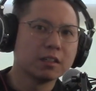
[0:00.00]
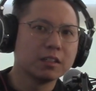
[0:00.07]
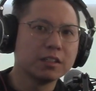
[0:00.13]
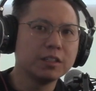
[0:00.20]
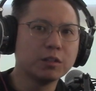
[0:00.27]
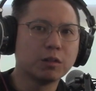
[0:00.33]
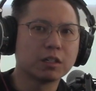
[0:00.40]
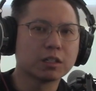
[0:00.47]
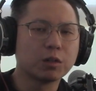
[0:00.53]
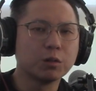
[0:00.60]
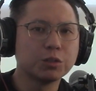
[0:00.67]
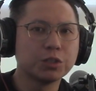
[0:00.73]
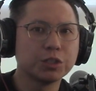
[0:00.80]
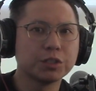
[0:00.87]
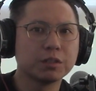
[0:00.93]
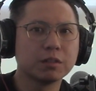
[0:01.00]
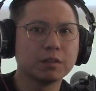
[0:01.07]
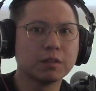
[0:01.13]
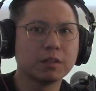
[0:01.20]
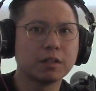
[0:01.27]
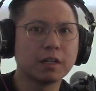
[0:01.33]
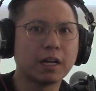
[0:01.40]
you know, our coach,
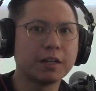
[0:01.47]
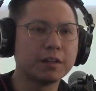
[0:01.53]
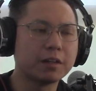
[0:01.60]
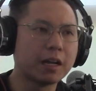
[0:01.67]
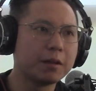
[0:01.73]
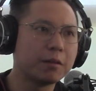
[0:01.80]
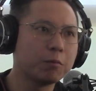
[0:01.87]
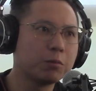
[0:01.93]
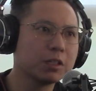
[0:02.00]
I